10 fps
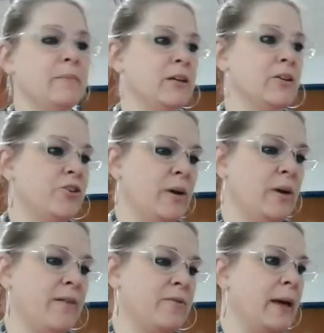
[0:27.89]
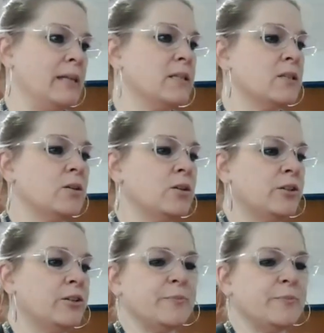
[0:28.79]
Make sure you have a
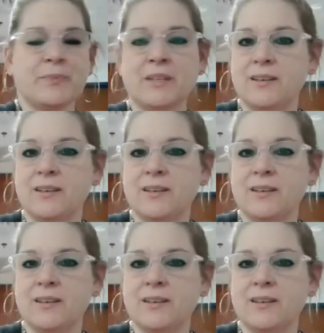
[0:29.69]
pencil.